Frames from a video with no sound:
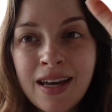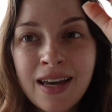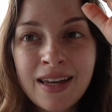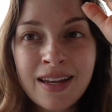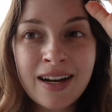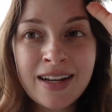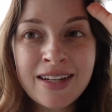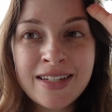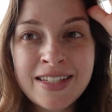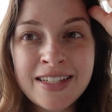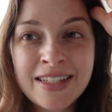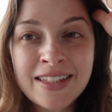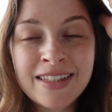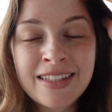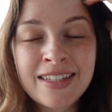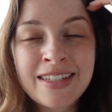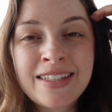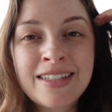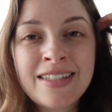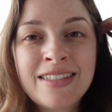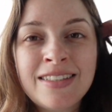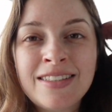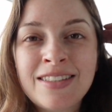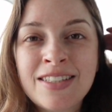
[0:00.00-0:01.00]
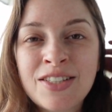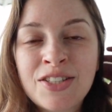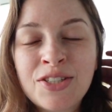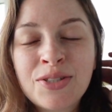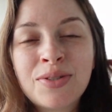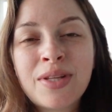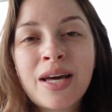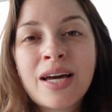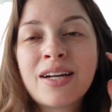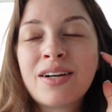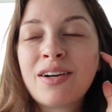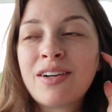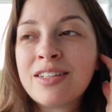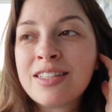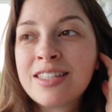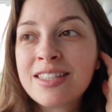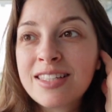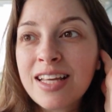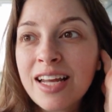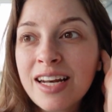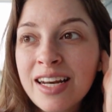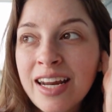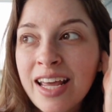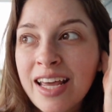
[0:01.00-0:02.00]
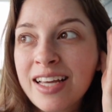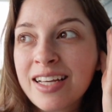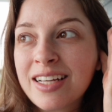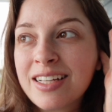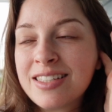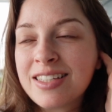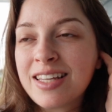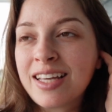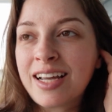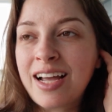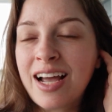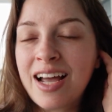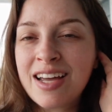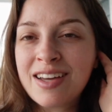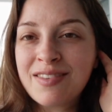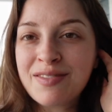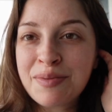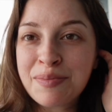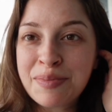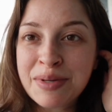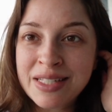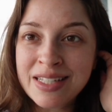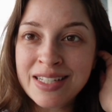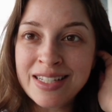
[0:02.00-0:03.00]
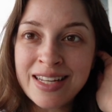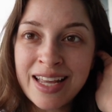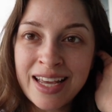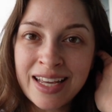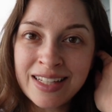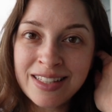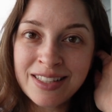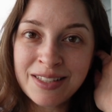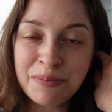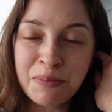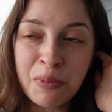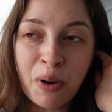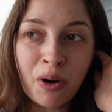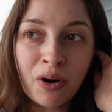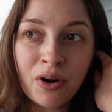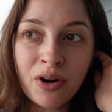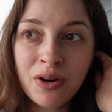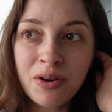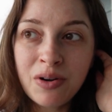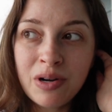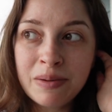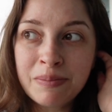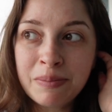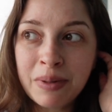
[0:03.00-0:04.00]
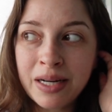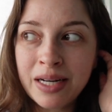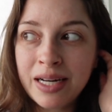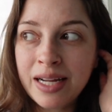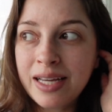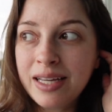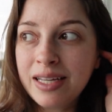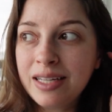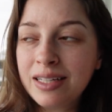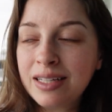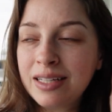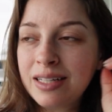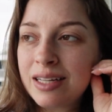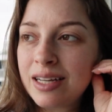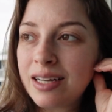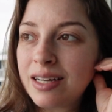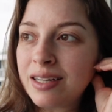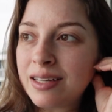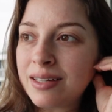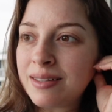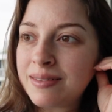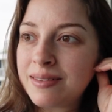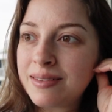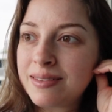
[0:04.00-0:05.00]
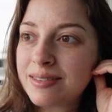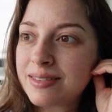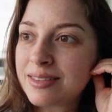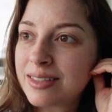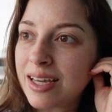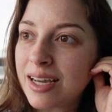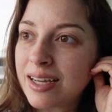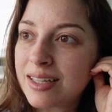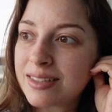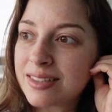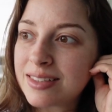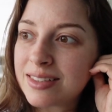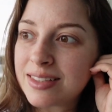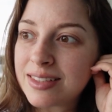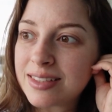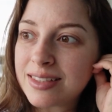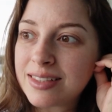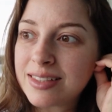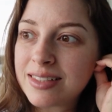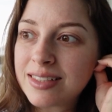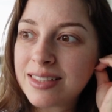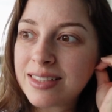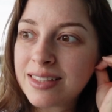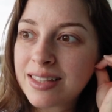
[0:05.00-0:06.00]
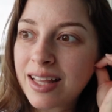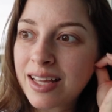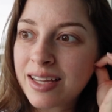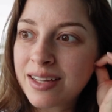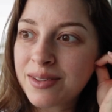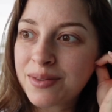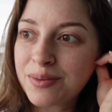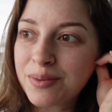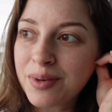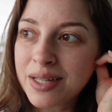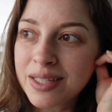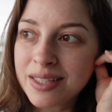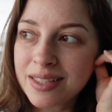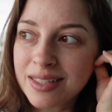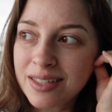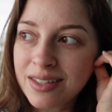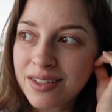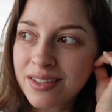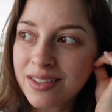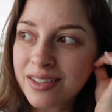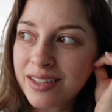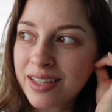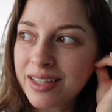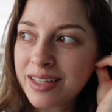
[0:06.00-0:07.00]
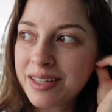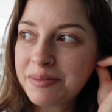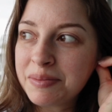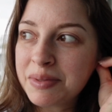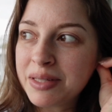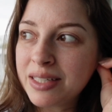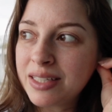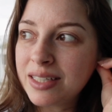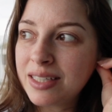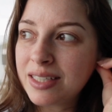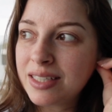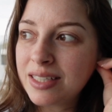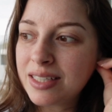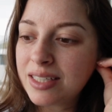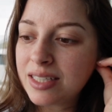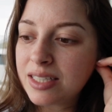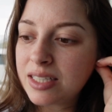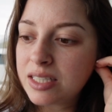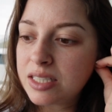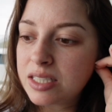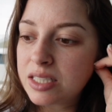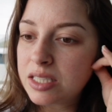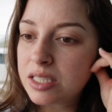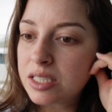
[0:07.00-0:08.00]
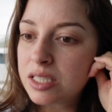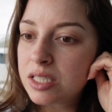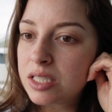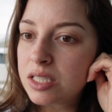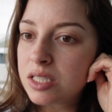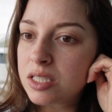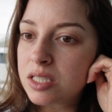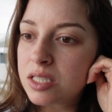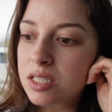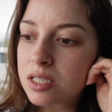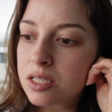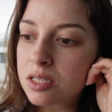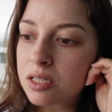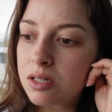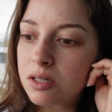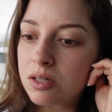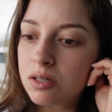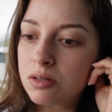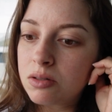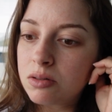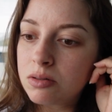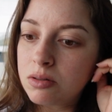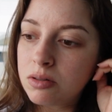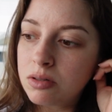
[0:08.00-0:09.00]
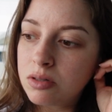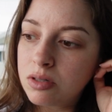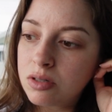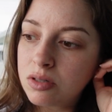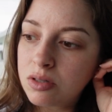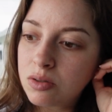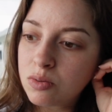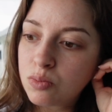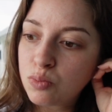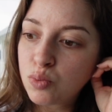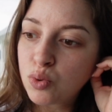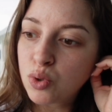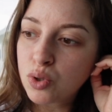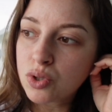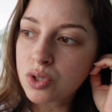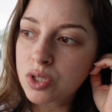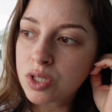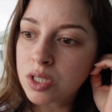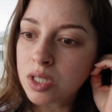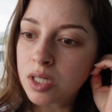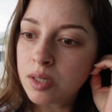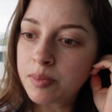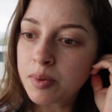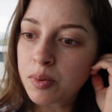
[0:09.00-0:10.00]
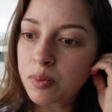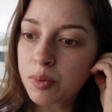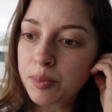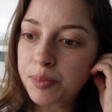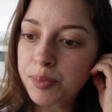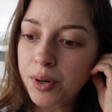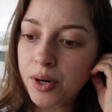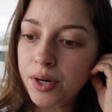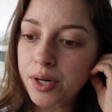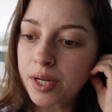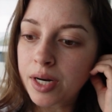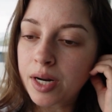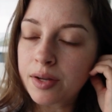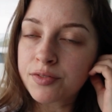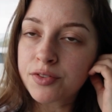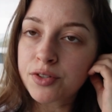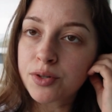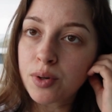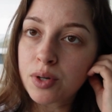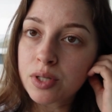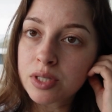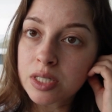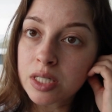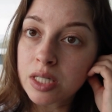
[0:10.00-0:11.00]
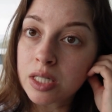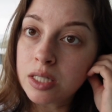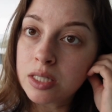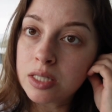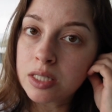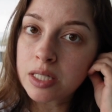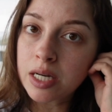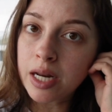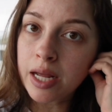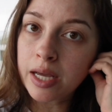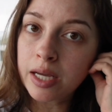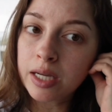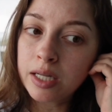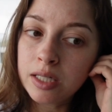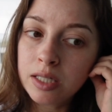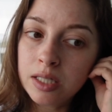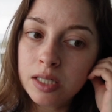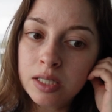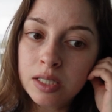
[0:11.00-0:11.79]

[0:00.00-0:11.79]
and ideally to do that on Sunday, because like I have a busy day tomorrow and Monday, and yeah, it's just like, what, are you kidding me? So we'll see, but we're probably gonna have to go out to eat today